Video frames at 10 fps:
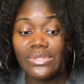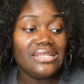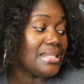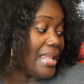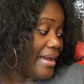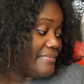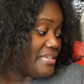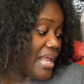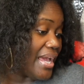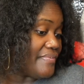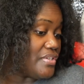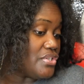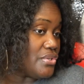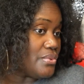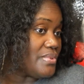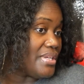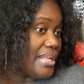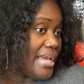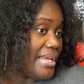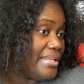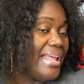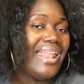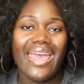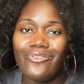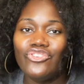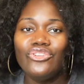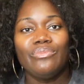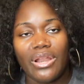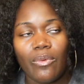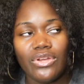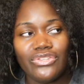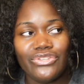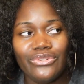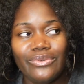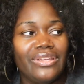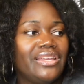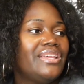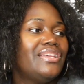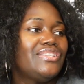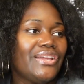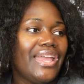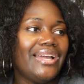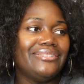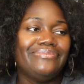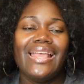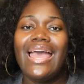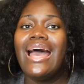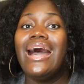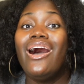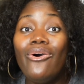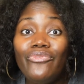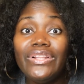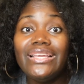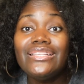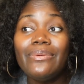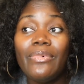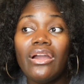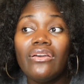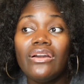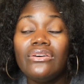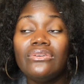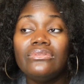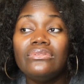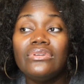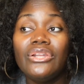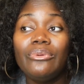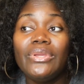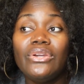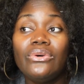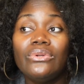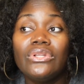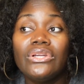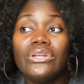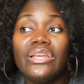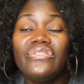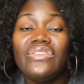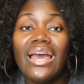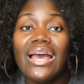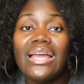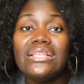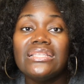these lives that I have to do tonight. Not have to, but I want to. So yeah, hopefully tomorrow it'll be cooler. If not,